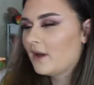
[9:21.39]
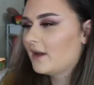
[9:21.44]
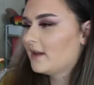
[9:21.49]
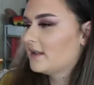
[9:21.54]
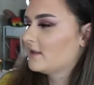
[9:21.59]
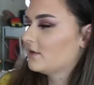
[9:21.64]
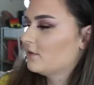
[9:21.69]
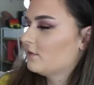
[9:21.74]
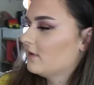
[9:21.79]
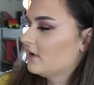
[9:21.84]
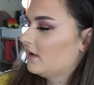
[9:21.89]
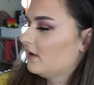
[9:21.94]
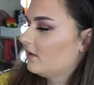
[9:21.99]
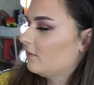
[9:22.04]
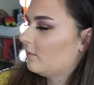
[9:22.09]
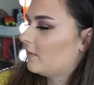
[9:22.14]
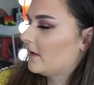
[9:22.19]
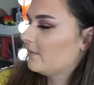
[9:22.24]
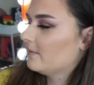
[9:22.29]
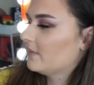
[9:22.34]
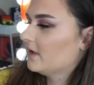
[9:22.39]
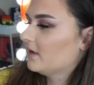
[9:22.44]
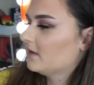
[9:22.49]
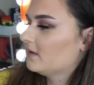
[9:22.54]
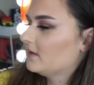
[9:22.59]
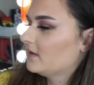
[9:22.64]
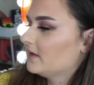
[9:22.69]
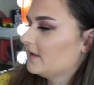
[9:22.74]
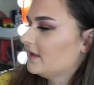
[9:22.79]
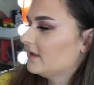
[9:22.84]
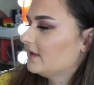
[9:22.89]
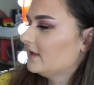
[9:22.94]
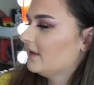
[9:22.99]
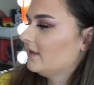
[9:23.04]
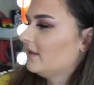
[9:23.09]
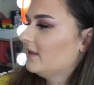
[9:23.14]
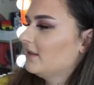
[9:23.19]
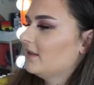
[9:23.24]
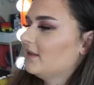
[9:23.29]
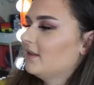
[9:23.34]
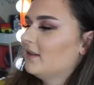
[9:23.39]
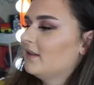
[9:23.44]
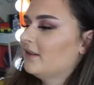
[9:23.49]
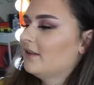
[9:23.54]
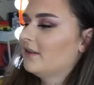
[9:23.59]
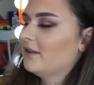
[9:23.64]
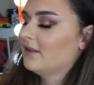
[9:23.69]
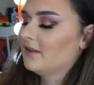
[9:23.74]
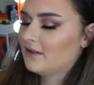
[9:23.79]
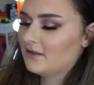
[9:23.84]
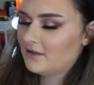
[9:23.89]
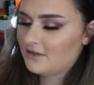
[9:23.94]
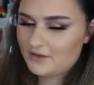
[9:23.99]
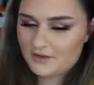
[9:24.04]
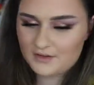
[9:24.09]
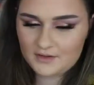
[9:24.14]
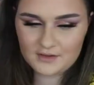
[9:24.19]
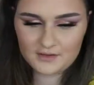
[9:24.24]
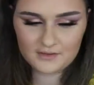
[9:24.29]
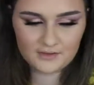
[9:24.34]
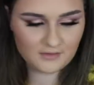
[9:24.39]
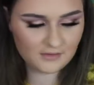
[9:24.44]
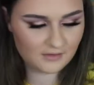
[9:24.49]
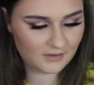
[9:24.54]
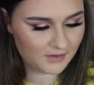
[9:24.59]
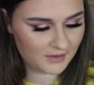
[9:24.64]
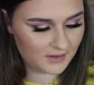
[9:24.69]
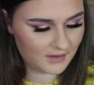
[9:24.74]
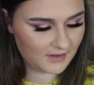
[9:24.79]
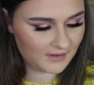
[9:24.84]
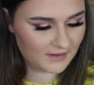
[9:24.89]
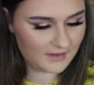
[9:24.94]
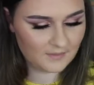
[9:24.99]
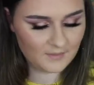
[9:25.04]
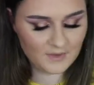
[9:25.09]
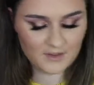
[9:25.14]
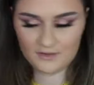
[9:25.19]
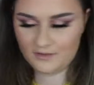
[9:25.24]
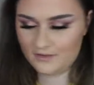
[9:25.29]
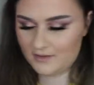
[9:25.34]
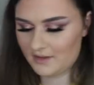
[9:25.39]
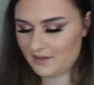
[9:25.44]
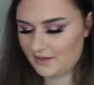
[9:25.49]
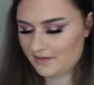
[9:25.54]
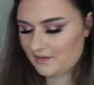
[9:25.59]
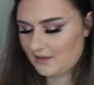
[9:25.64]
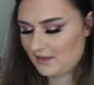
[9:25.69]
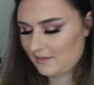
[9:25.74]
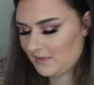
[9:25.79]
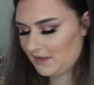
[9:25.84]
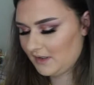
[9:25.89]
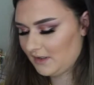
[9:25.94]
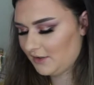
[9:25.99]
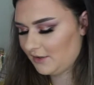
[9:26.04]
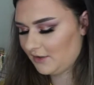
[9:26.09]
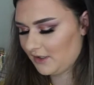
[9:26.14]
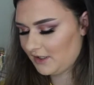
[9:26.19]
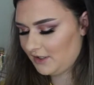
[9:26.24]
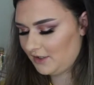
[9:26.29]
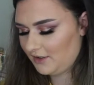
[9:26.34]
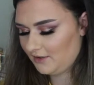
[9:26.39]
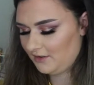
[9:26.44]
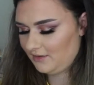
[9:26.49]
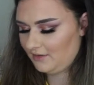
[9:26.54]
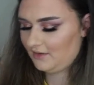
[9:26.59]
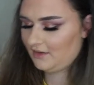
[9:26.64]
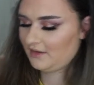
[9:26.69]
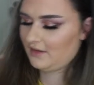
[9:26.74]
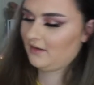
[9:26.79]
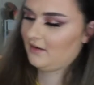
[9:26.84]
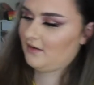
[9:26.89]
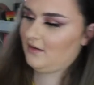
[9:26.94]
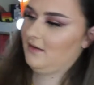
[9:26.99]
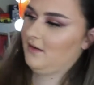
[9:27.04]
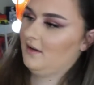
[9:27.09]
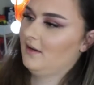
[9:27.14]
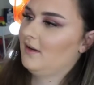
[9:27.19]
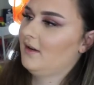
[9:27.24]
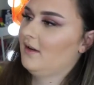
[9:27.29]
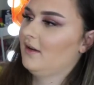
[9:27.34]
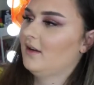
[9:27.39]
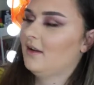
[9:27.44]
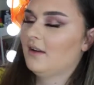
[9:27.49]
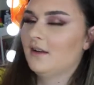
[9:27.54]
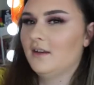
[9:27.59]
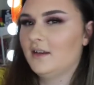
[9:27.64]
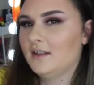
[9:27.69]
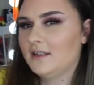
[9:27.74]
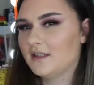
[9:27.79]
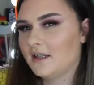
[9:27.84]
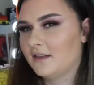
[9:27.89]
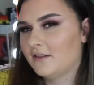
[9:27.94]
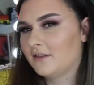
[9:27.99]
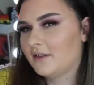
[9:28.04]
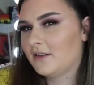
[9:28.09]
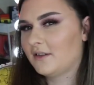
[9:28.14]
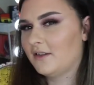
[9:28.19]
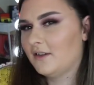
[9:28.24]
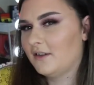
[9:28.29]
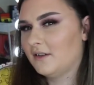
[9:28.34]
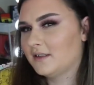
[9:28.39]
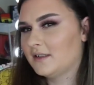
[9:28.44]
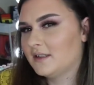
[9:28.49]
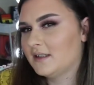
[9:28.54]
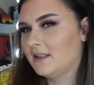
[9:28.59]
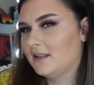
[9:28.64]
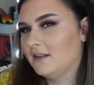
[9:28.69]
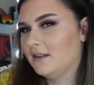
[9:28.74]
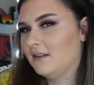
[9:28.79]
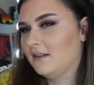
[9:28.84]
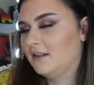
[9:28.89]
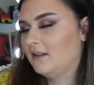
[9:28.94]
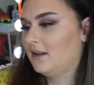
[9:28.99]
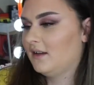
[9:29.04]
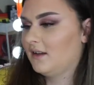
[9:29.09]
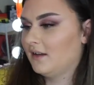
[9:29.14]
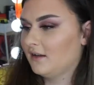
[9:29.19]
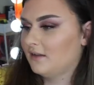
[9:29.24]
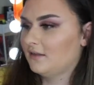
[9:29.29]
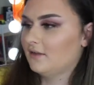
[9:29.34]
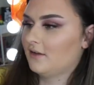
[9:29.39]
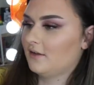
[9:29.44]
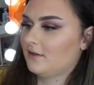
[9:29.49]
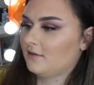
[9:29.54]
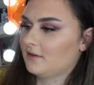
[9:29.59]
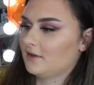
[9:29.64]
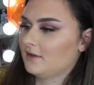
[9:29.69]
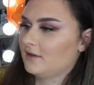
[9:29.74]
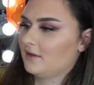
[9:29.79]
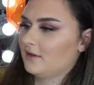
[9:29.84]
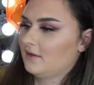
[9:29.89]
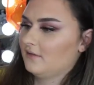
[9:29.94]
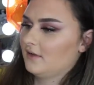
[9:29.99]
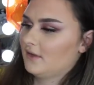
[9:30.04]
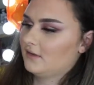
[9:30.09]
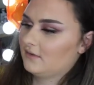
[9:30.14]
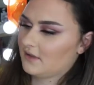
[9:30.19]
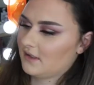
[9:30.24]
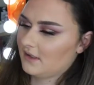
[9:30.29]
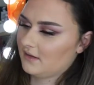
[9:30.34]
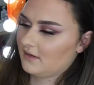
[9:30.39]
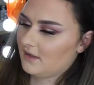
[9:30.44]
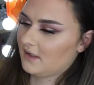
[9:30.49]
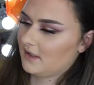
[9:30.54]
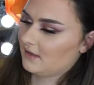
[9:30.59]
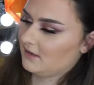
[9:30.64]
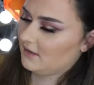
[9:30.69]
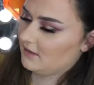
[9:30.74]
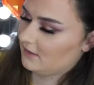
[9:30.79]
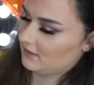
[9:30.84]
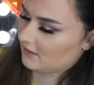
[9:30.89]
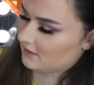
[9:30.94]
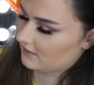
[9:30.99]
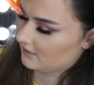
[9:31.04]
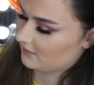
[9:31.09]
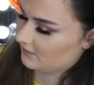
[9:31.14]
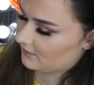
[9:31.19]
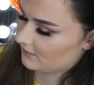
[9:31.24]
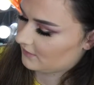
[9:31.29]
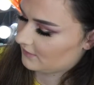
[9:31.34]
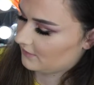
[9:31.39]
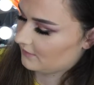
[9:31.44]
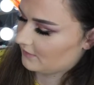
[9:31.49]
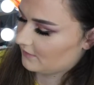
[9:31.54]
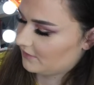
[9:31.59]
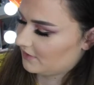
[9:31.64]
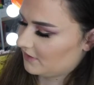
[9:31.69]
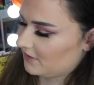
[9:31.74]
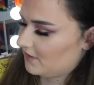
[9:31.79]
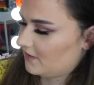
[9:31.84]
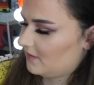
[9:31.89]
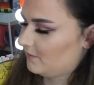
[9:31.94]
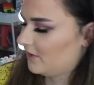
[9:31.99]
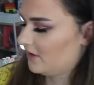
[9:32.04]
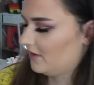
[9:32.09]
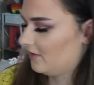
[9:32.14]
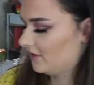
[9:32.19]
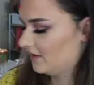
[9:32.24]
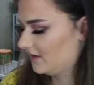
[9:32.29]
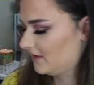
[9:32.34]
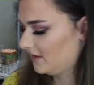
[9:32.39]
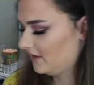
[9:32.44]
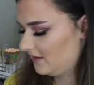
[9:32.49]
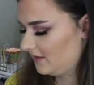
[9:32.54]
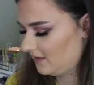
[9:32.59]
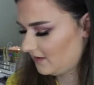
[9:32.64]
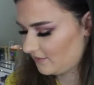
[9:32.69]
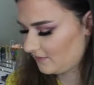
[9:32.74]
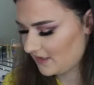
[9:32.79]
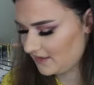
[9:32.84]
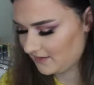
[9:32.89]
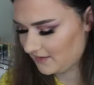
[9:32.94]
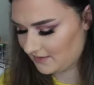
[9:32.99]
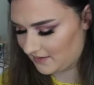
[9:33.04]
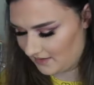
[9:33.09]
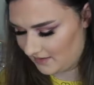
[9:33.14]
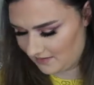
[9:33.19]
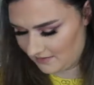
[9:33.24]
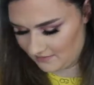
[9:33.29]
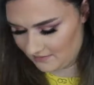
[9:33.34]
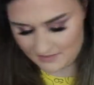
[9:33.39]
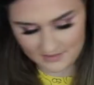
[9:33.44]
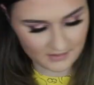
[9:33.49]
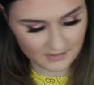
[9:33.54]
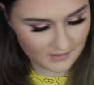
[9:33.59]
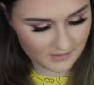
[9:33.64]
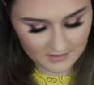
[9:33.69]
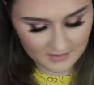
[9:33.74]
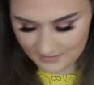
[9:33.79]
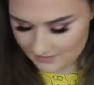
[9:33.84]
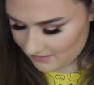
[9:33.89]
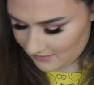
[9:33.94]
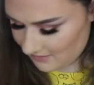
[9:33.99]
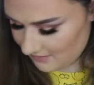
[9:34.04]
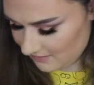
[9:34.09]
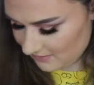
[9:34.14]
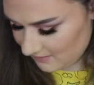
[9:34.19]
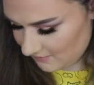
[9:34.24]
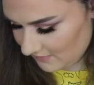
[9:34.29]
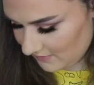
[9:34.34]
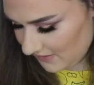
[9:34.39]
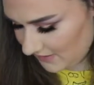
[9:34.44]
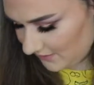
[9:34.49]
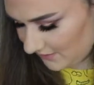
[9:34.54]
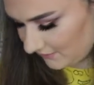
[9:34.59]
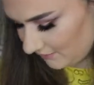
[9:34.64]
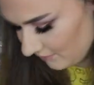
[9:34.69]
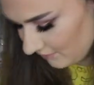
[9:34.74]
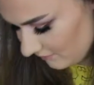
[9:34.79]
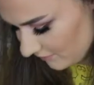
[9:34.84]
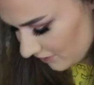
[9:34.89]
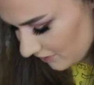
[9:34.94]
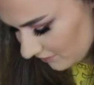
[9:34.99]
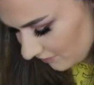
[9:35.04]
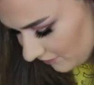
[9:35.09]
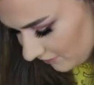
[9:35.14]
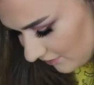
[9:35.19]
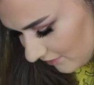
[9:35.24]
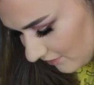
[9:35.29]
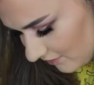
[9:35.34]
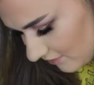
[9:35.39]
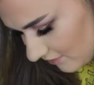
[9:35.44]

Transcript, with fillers: it's all the little pumpkins. Isn't that like just so gorgeous? Let me do another demonstration. Like, is that not the cutest thing in the whole entire world? Like that is just so gorgeous. But honestly, this weighs a ton. Like it weighs so much.